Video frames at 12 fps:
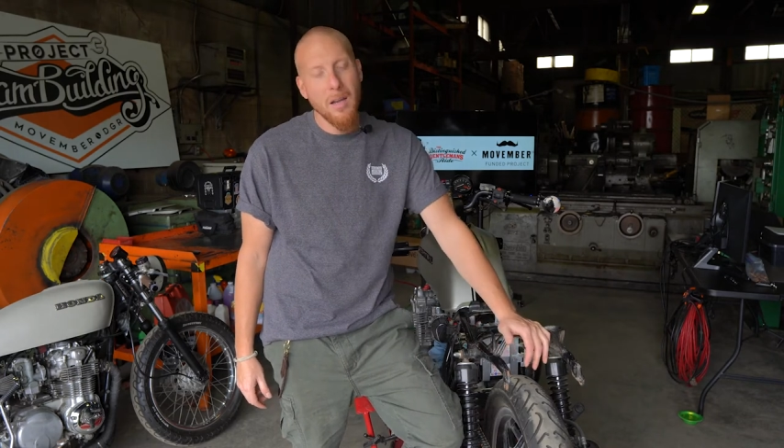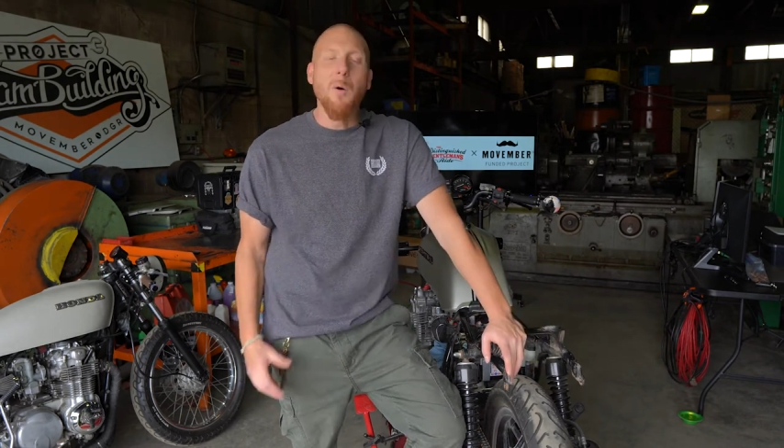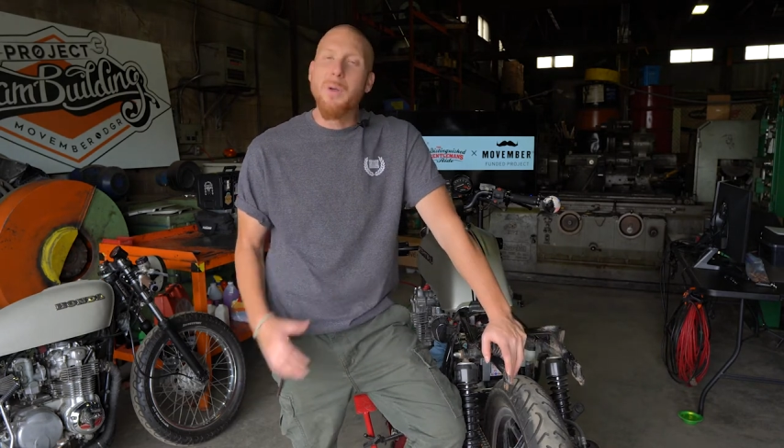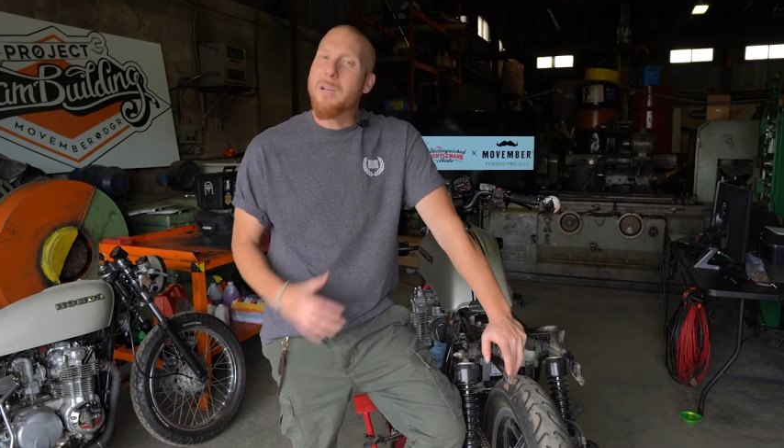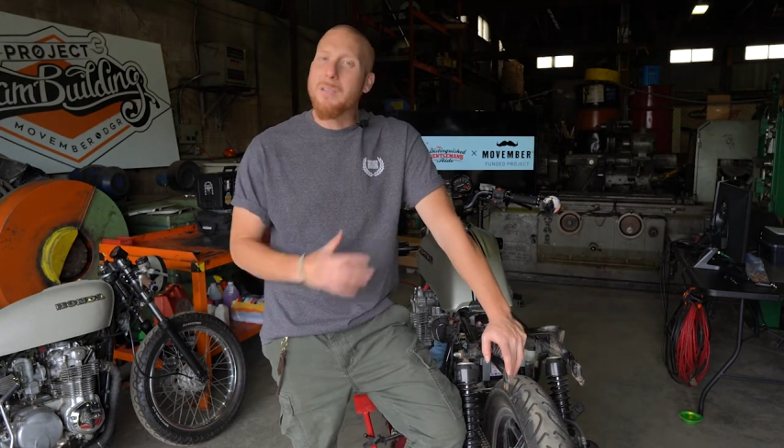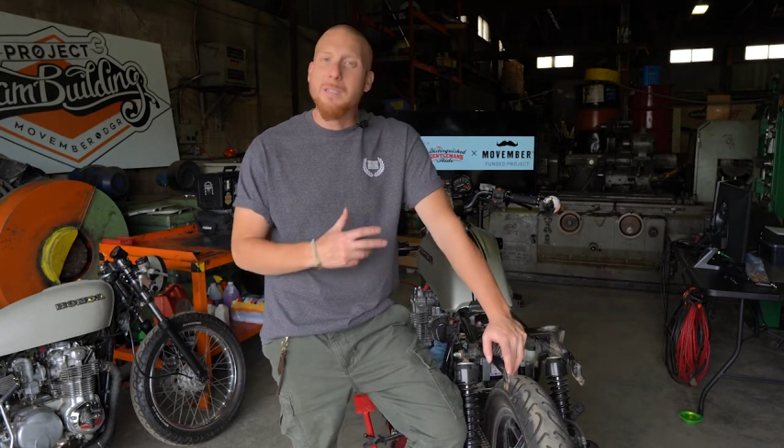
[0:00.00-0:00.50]
Uh,
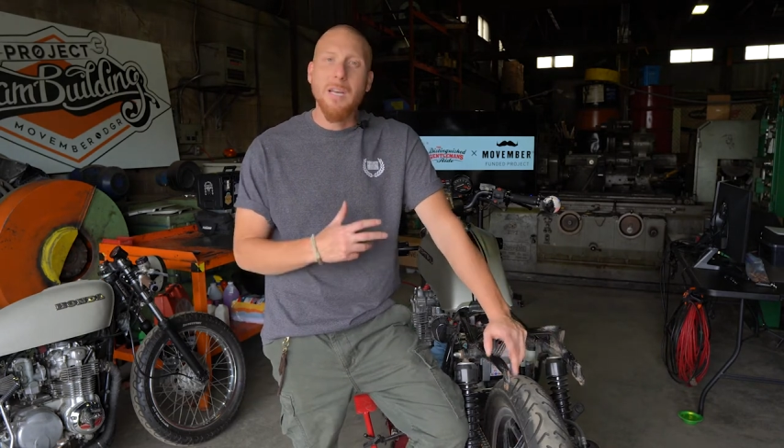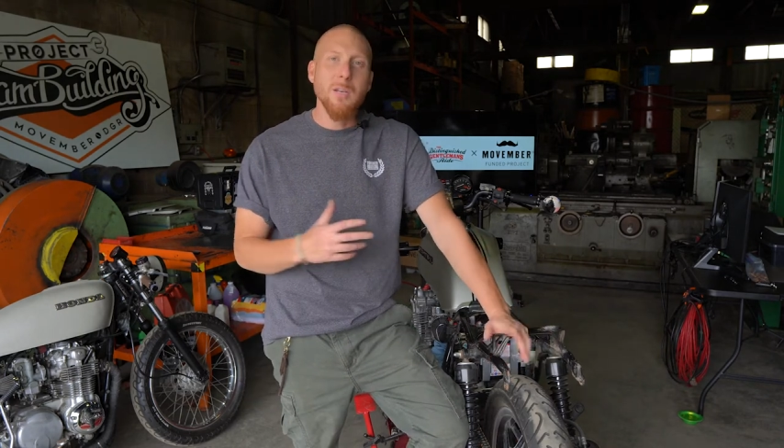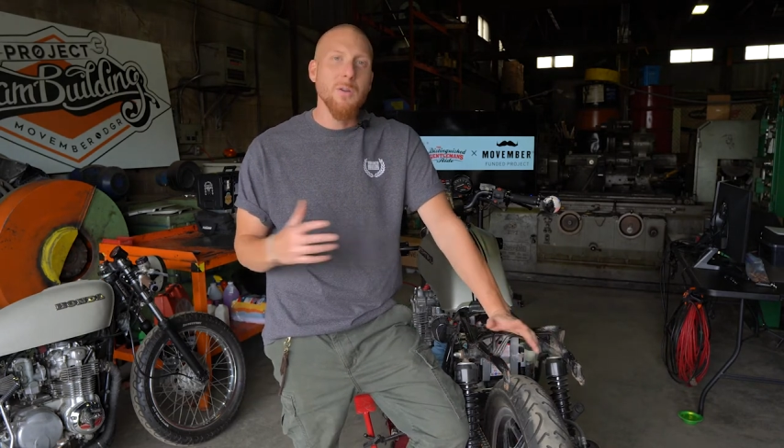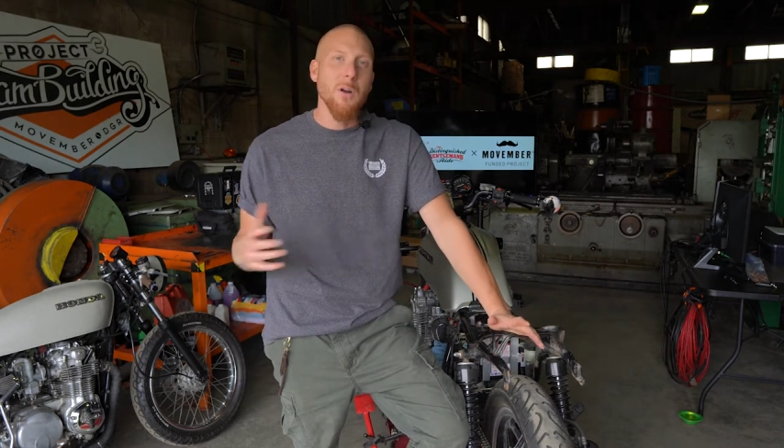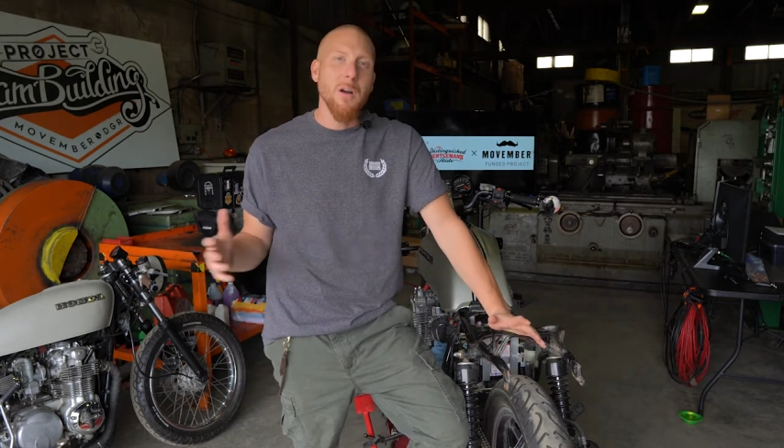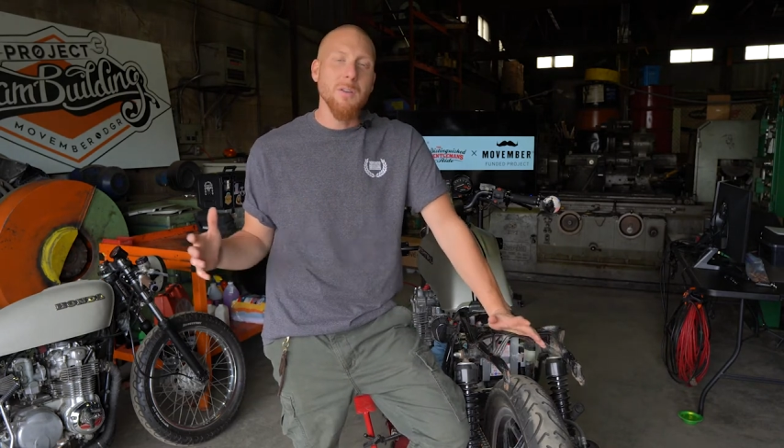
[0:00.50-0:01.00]
we
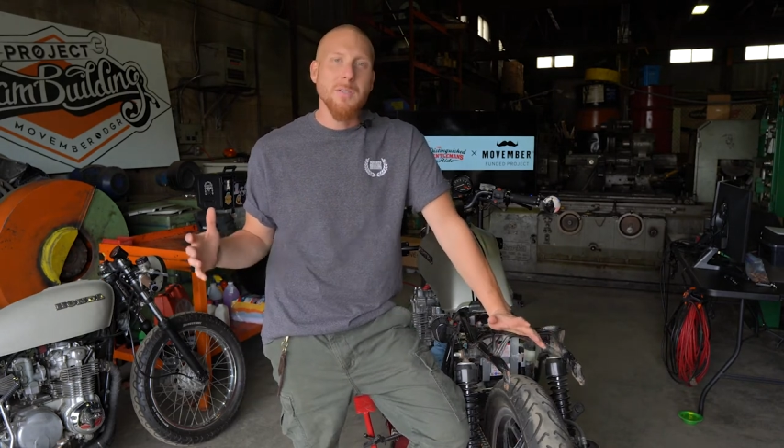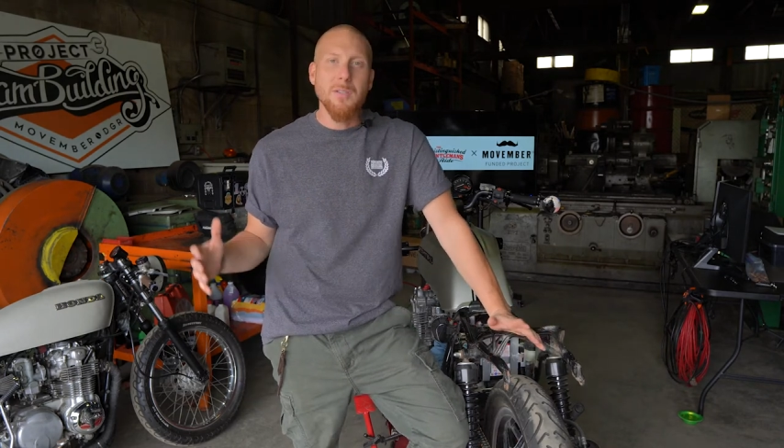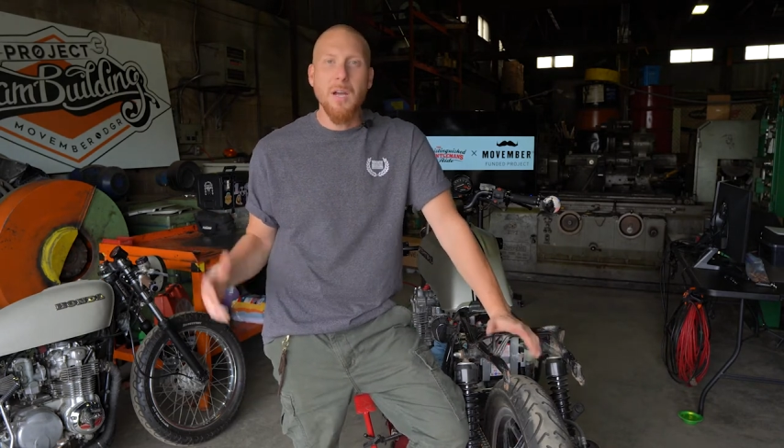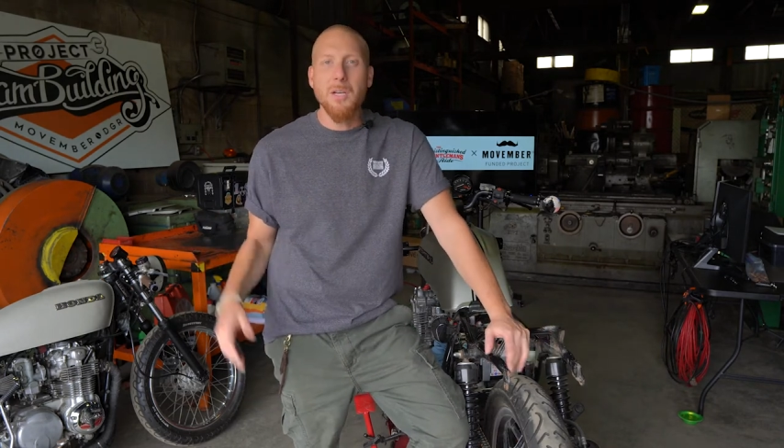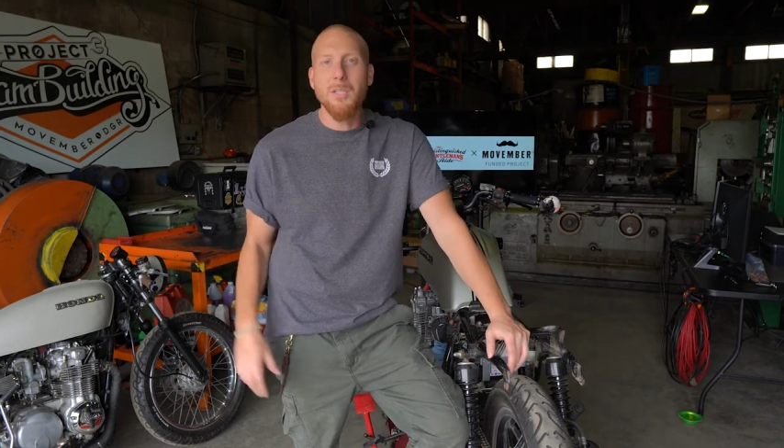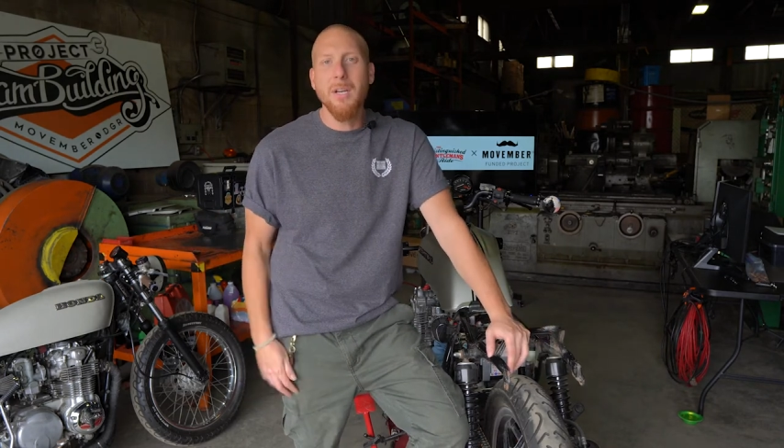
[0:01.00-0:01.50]
continued our
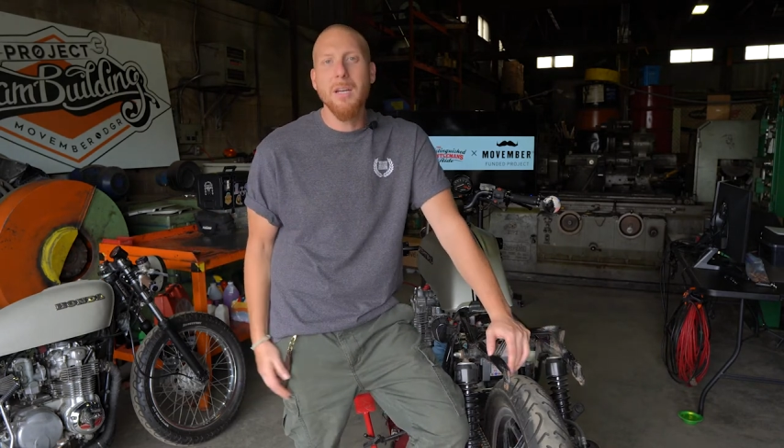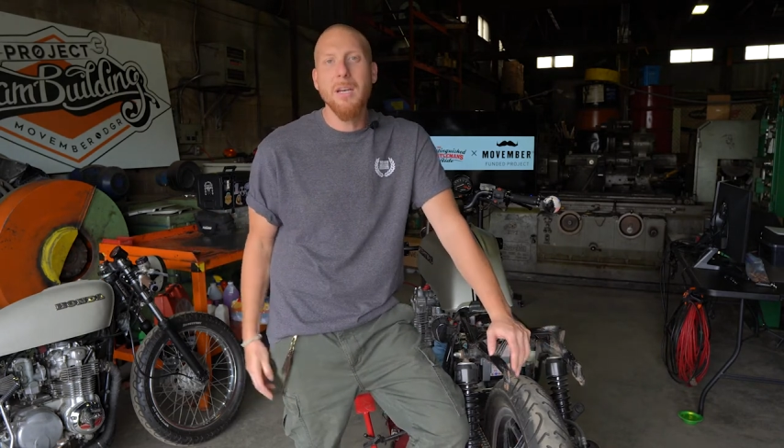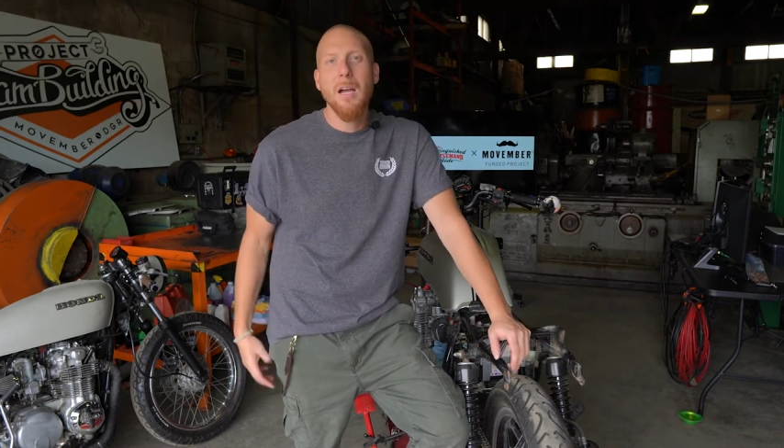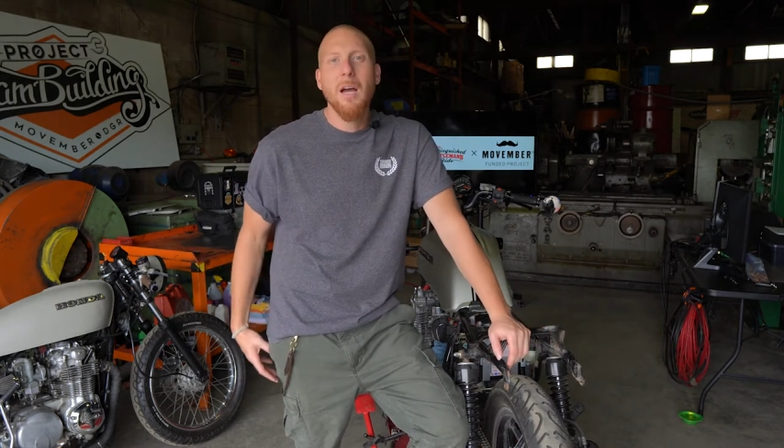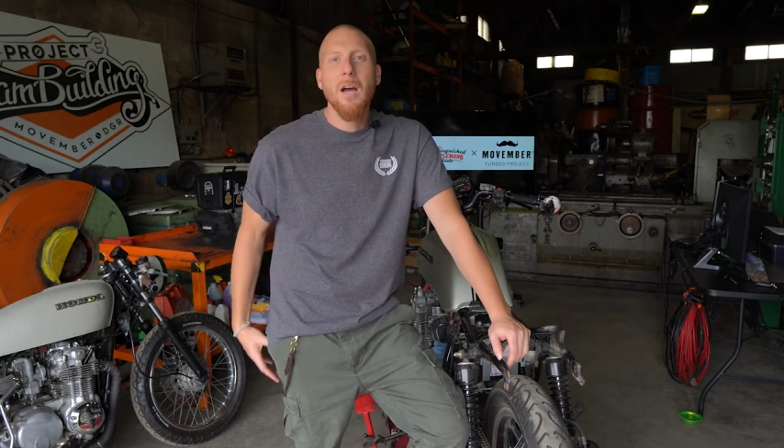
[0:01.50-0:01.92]
discussion